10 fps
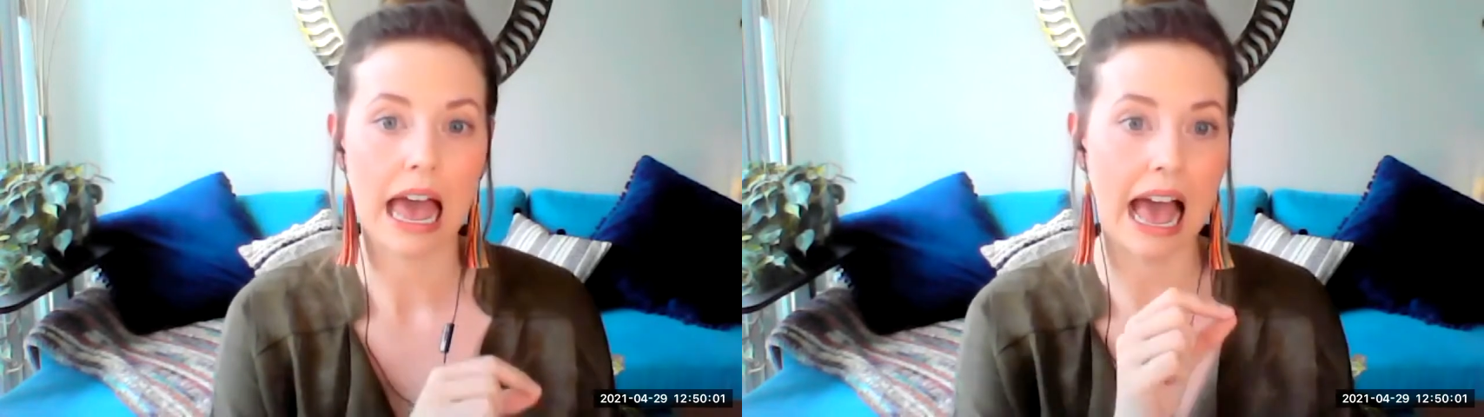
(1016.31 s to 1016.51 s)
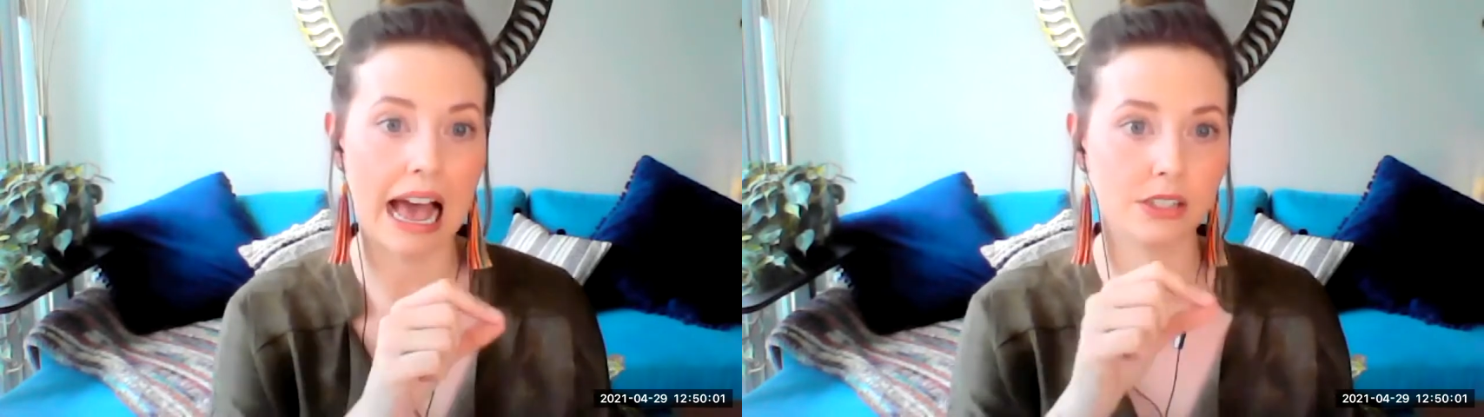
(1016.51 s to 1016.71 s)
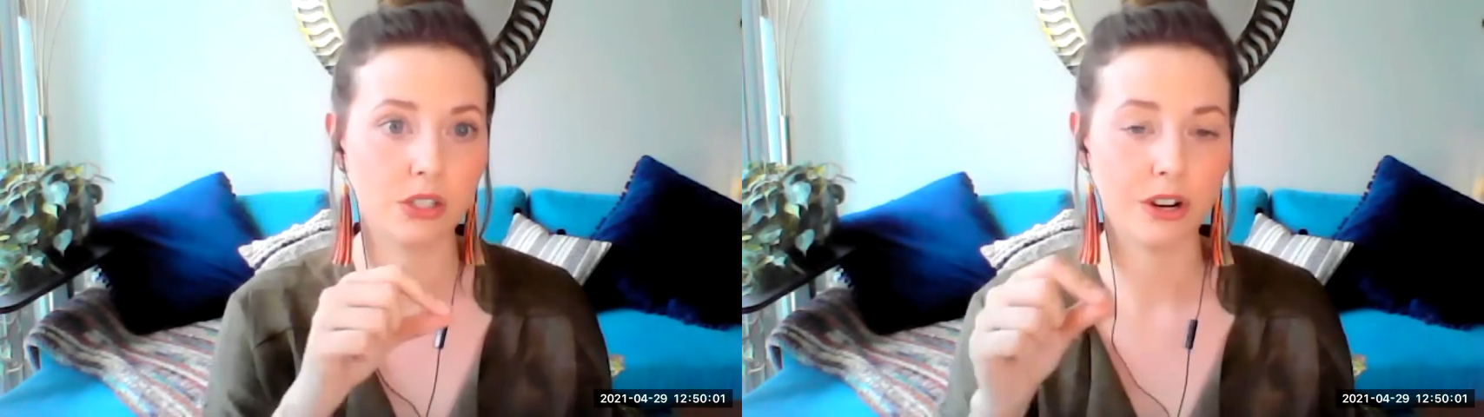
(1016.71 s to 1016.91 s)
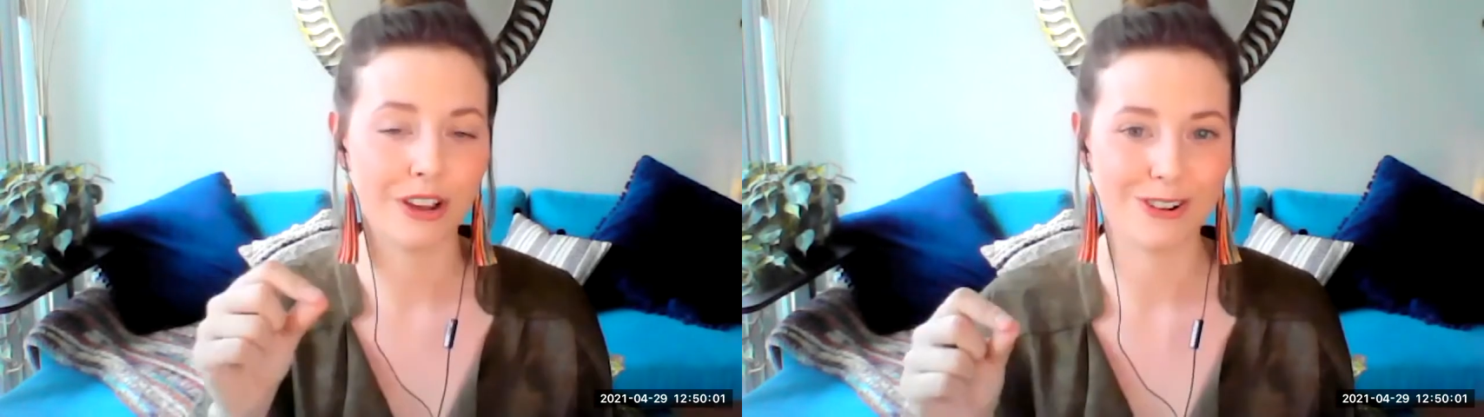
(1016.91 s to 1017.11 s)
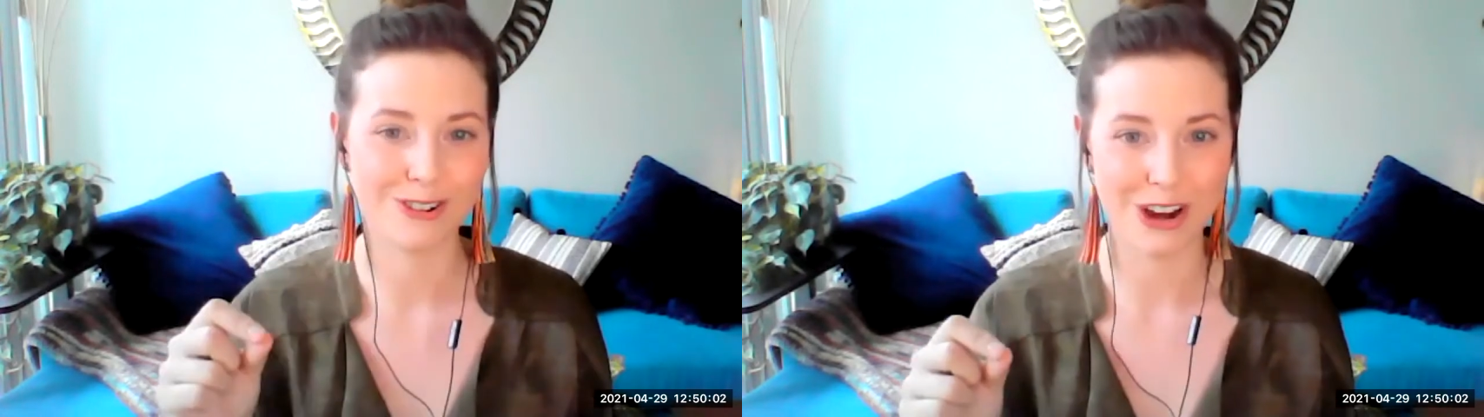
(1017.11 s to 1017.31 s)
as your
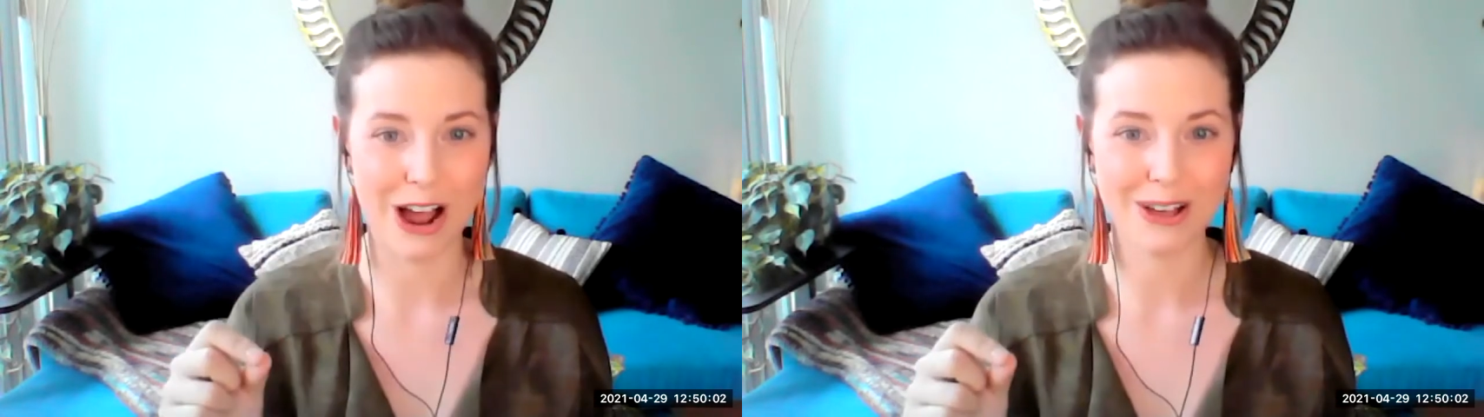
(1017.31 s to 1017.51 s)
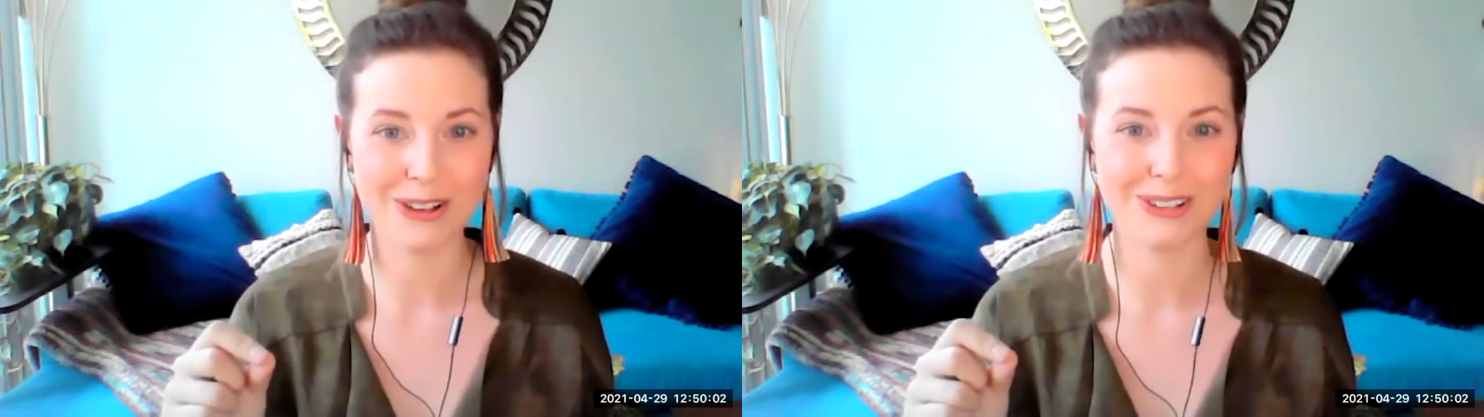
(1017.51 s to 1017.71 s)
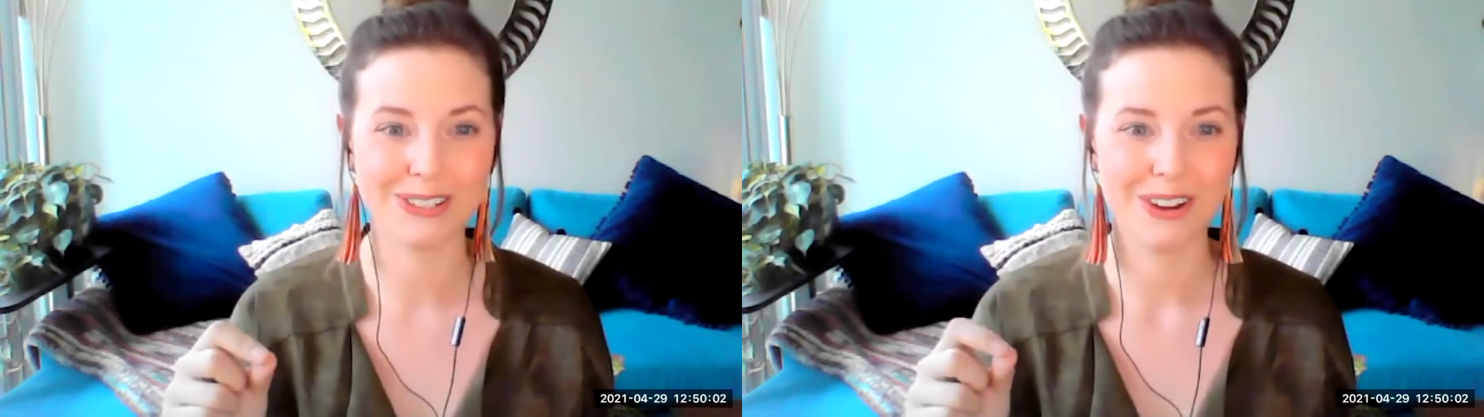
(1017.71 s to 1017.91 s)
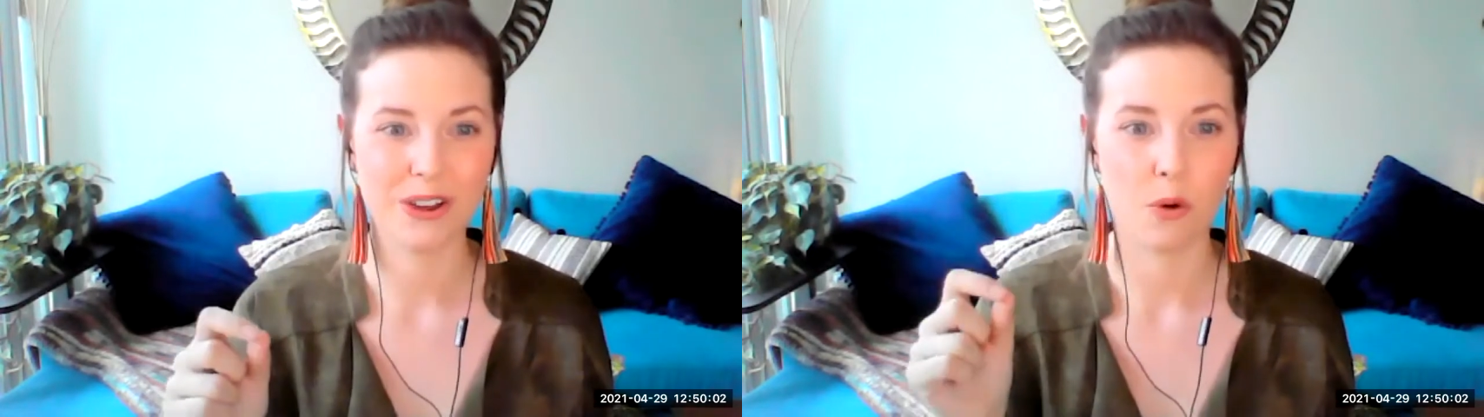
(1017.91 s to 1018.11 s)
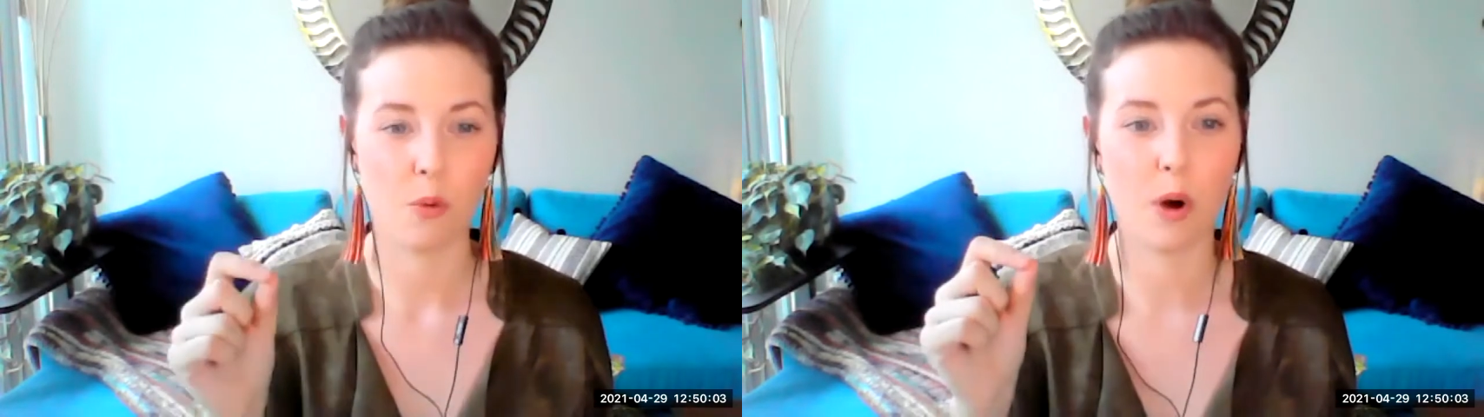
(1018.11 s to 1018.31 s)
inner child
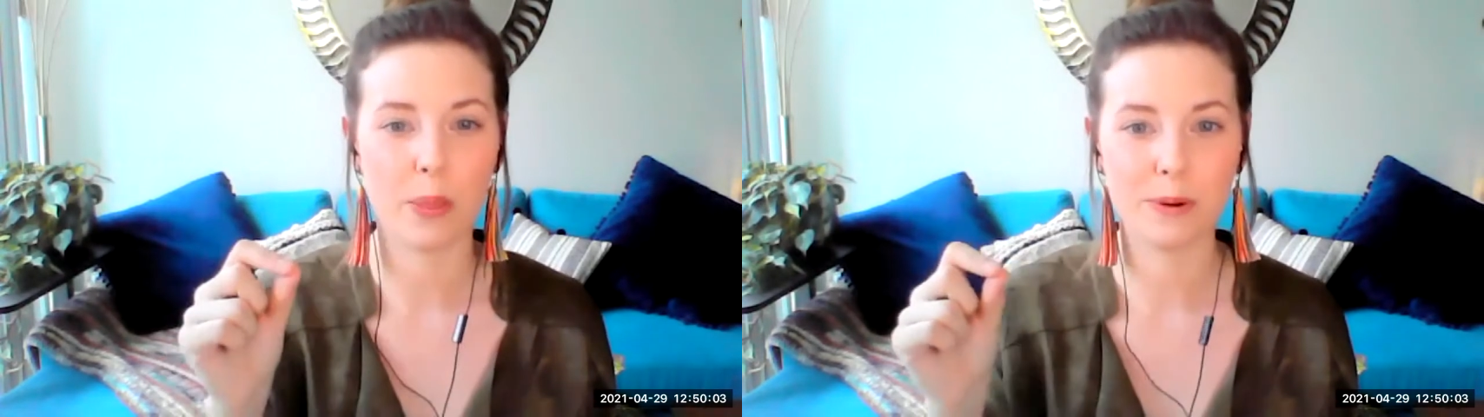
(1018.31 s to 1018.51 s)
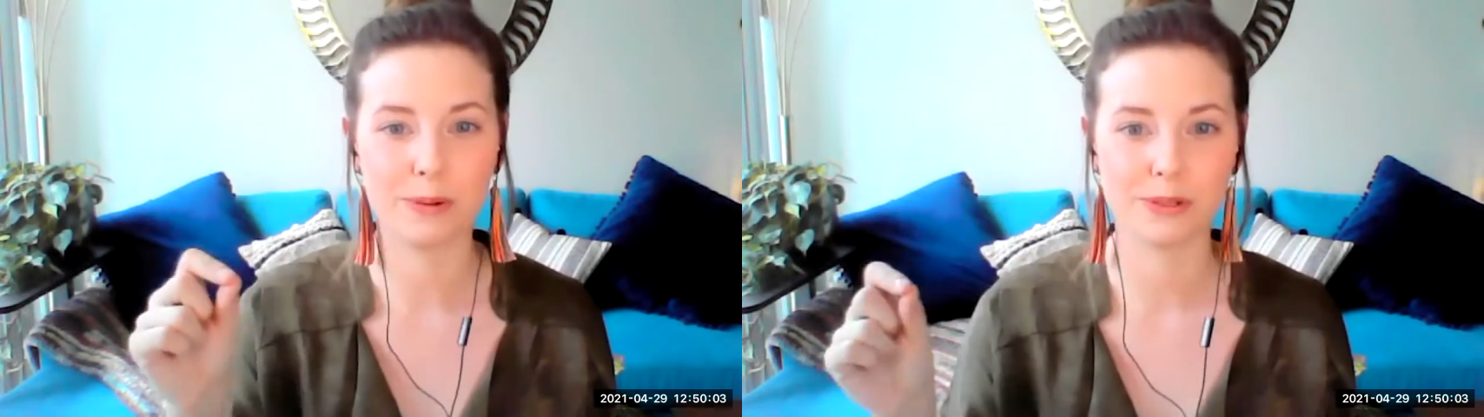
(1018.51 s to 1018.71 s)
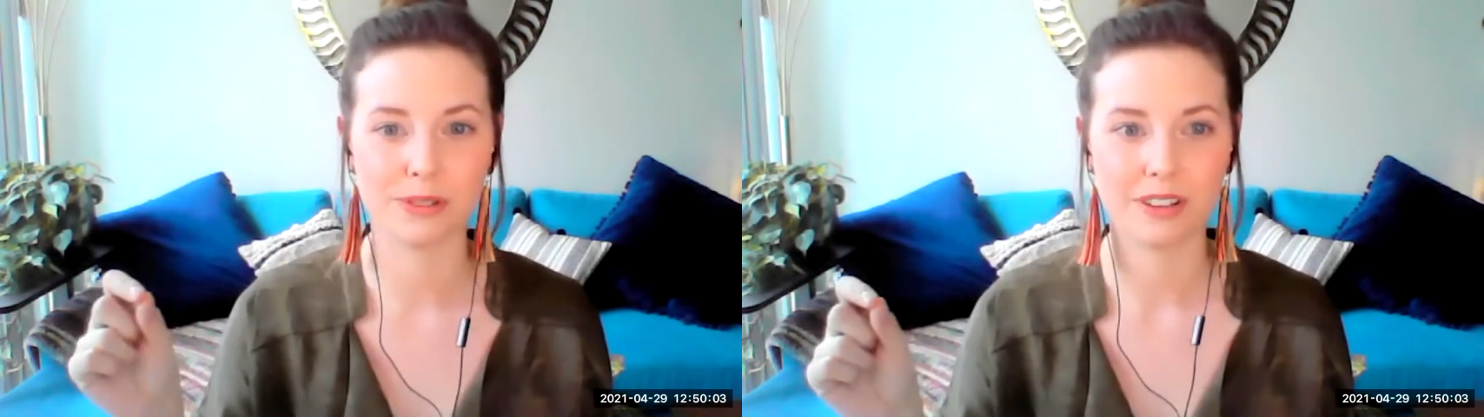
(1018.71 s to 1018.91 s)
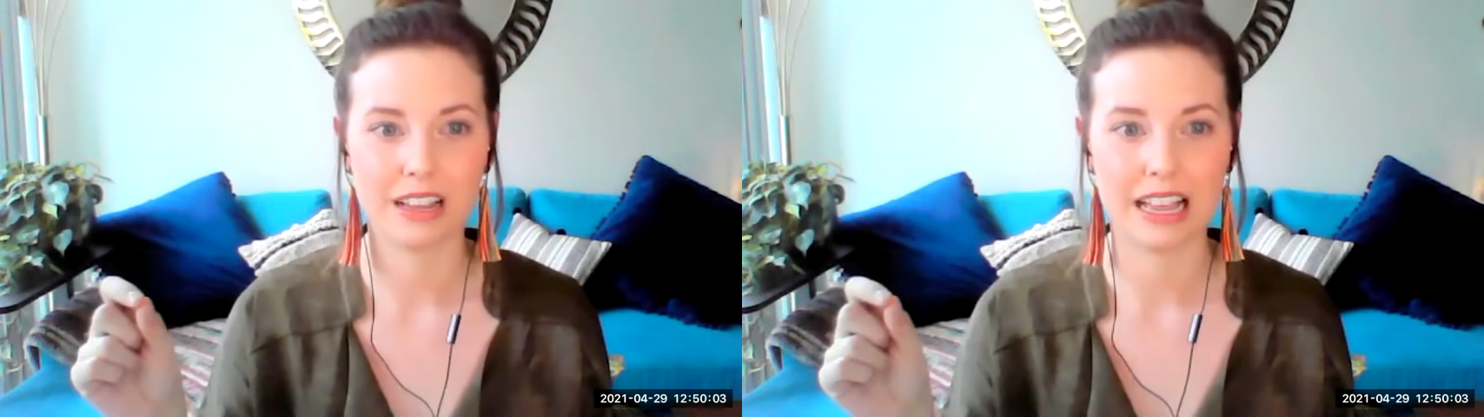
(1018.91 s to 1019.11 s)
what those